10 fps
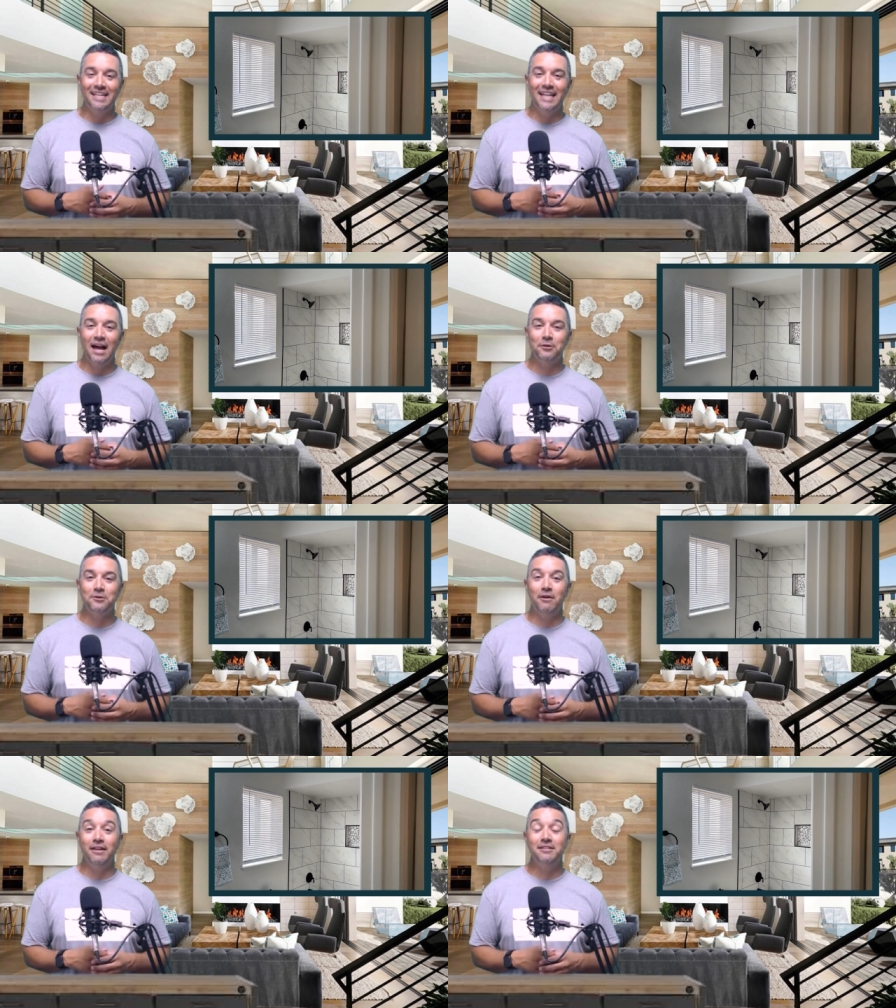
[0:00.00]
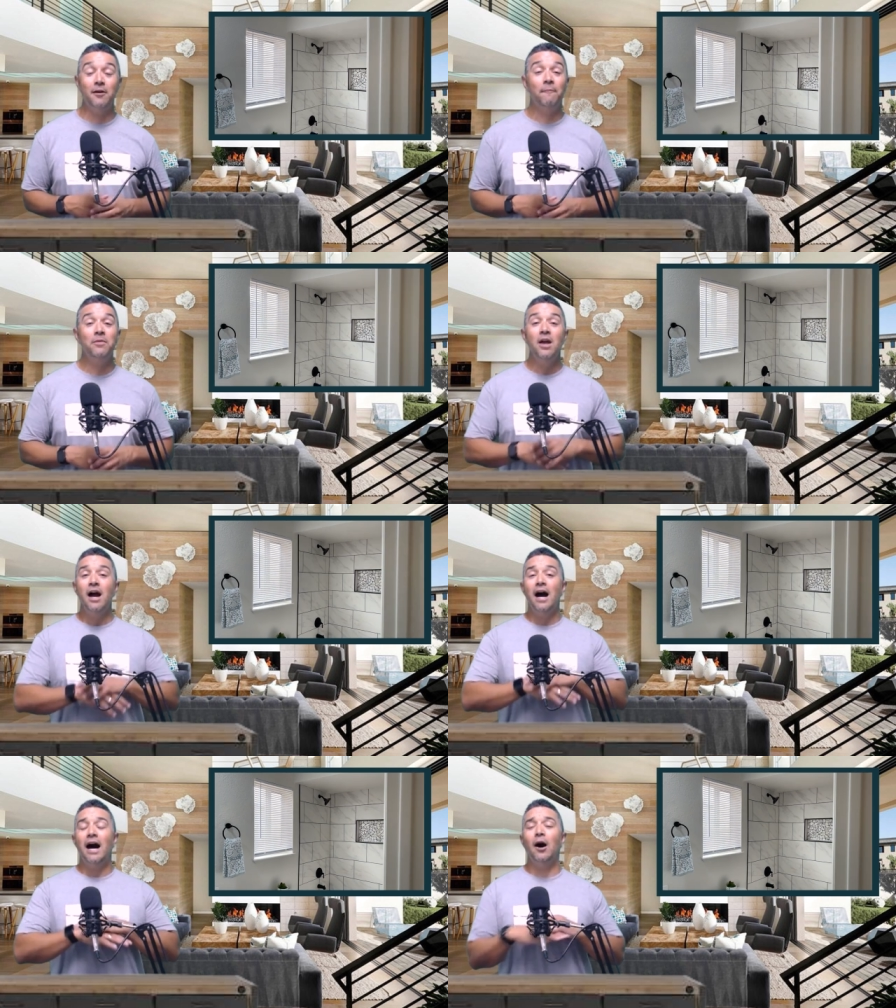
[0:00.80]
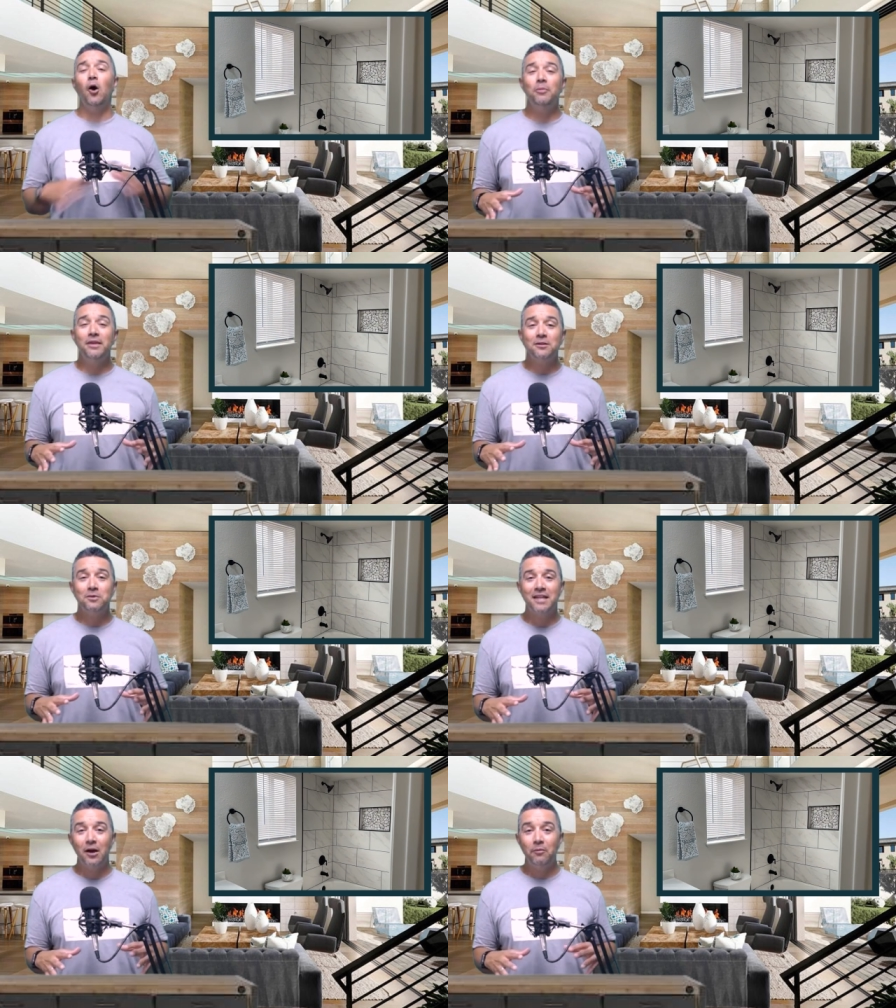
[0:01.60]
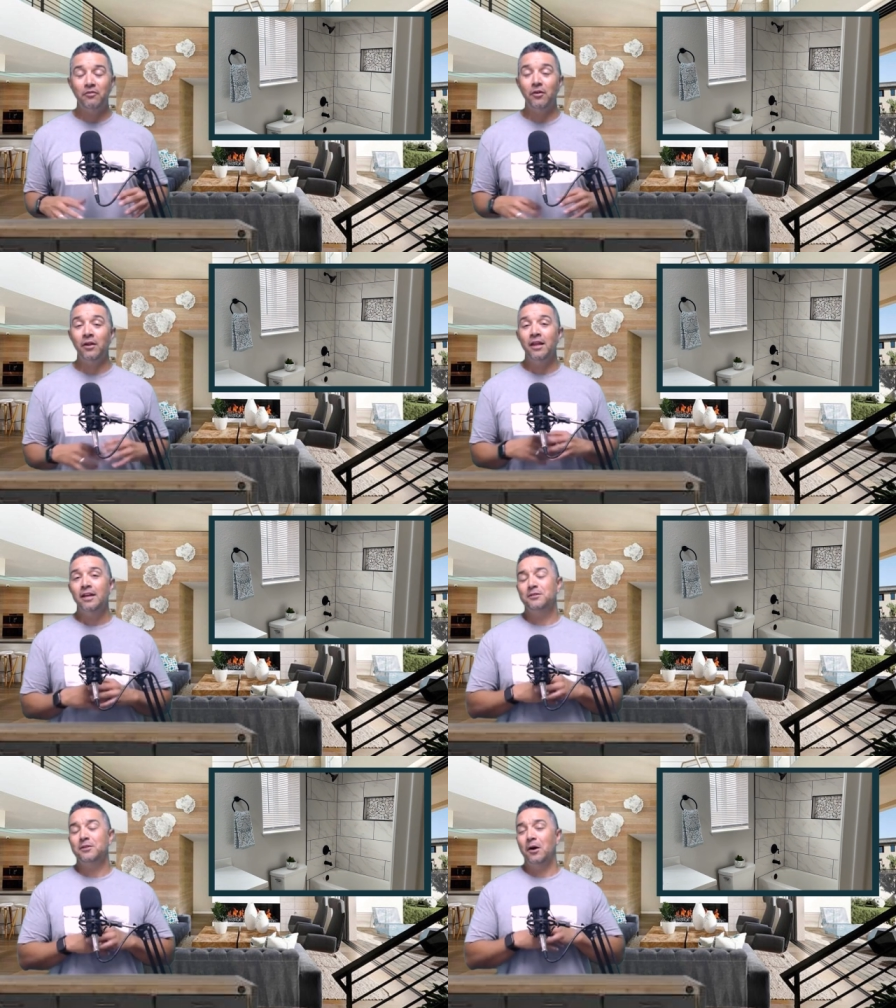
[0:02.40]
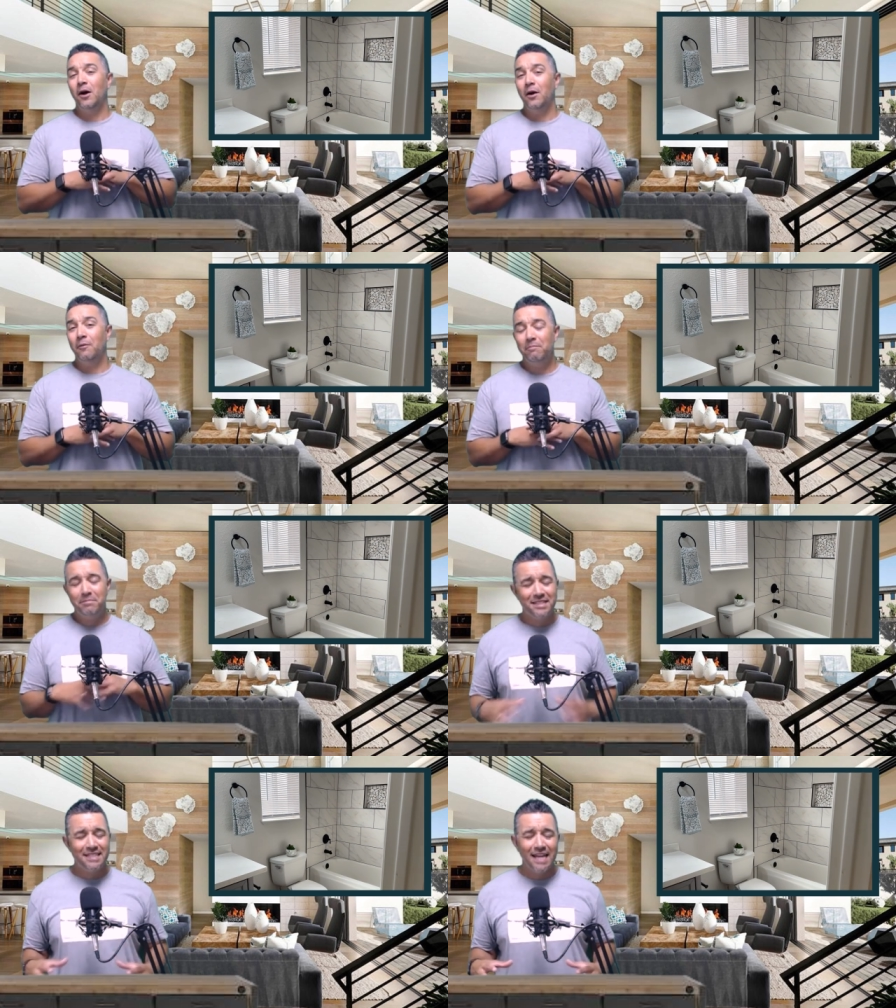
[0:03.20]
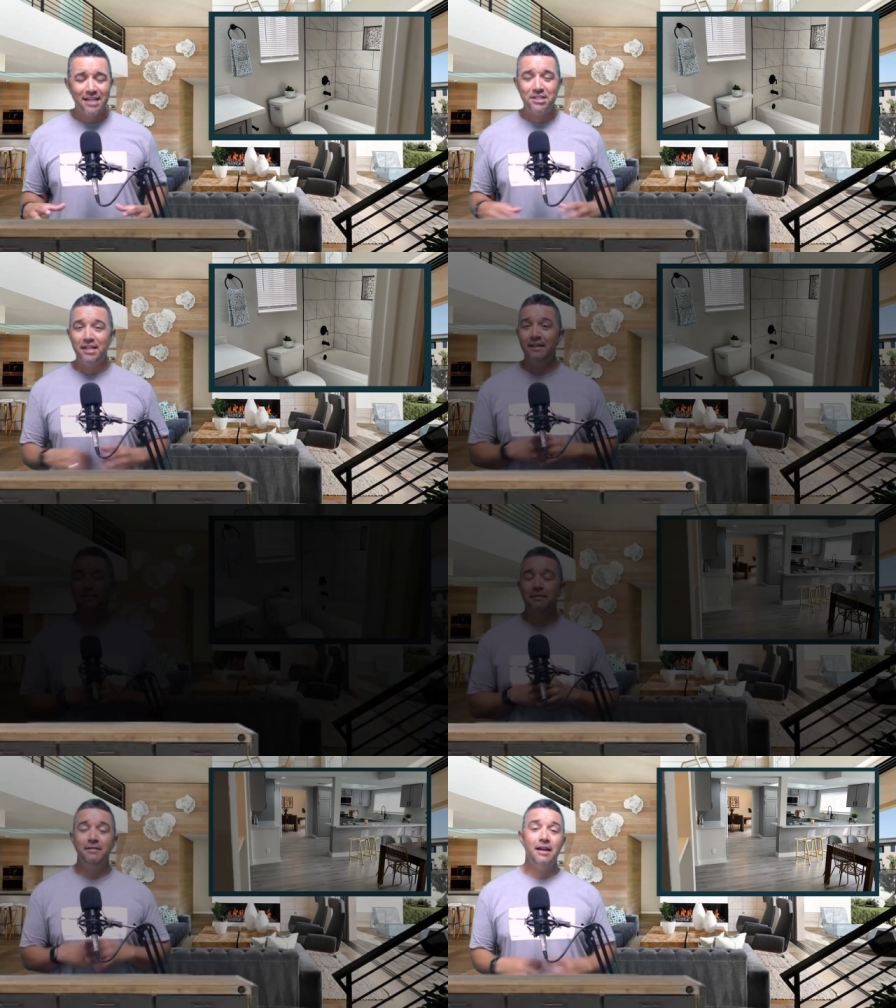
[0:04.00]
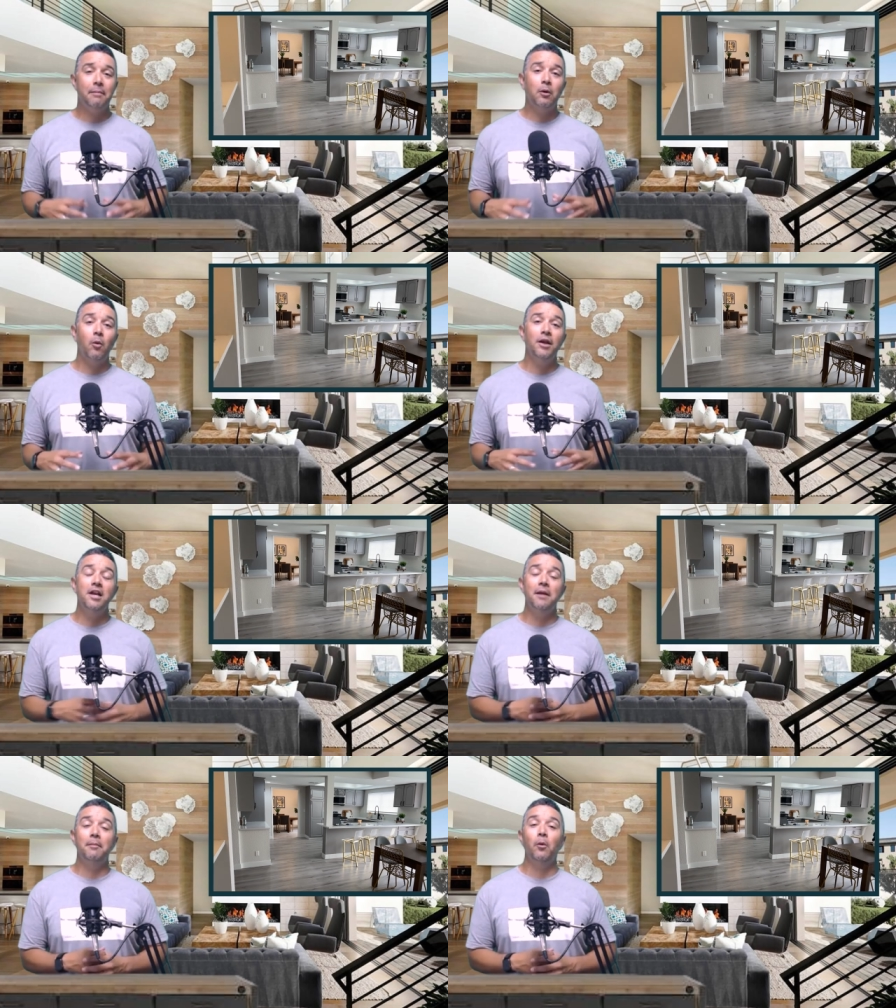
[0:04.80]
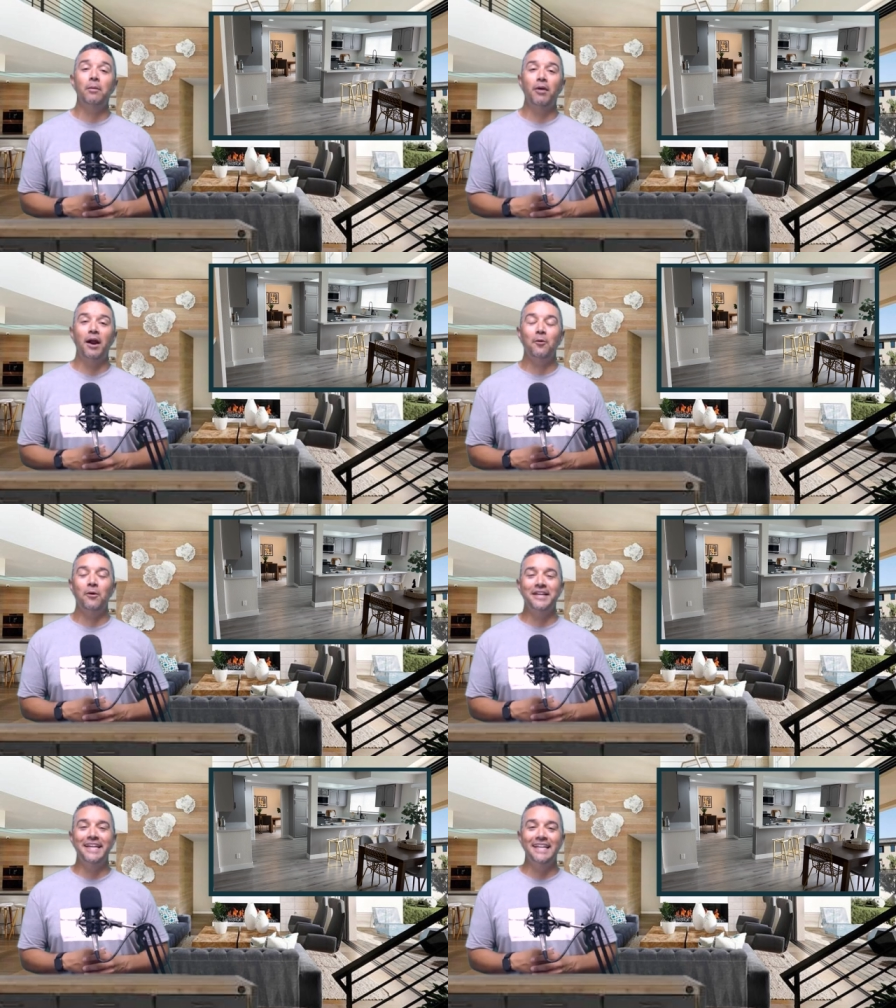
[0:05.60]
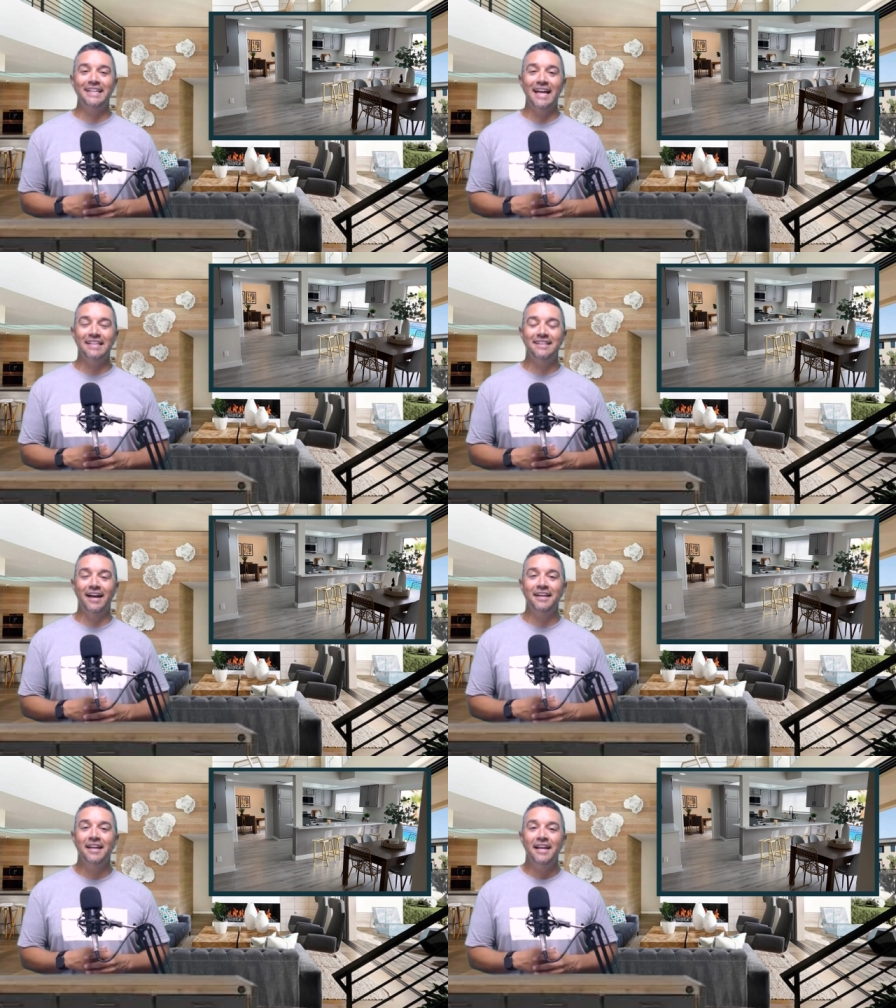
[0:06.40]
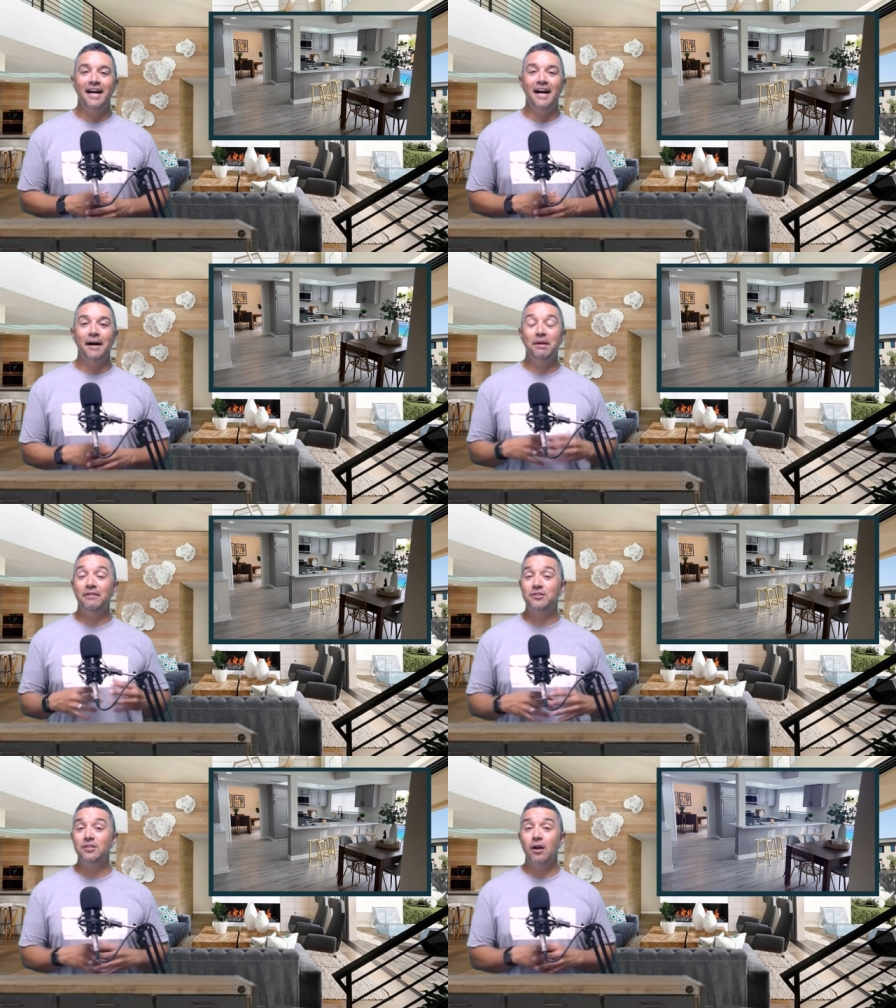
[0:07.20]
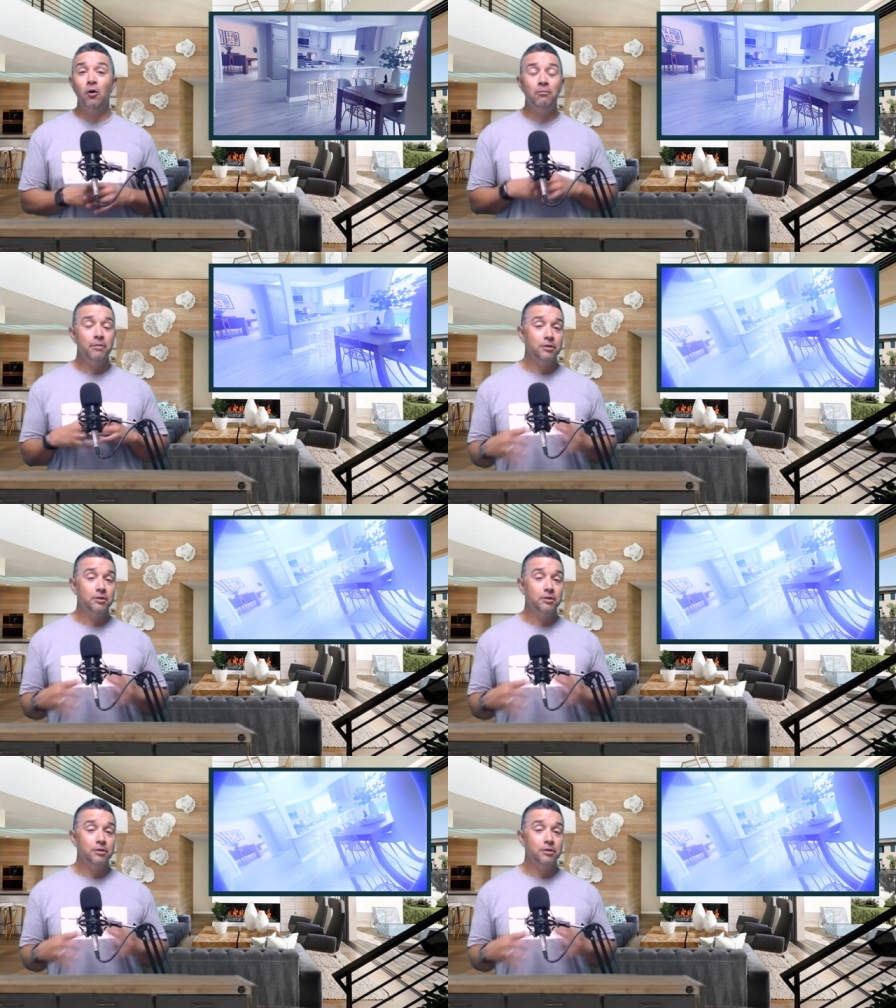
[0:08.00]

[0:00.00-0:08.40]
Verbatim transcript: getting the house ready. So I hope this was helpful. So staging, number one, number one priority getting that done. Um, if so,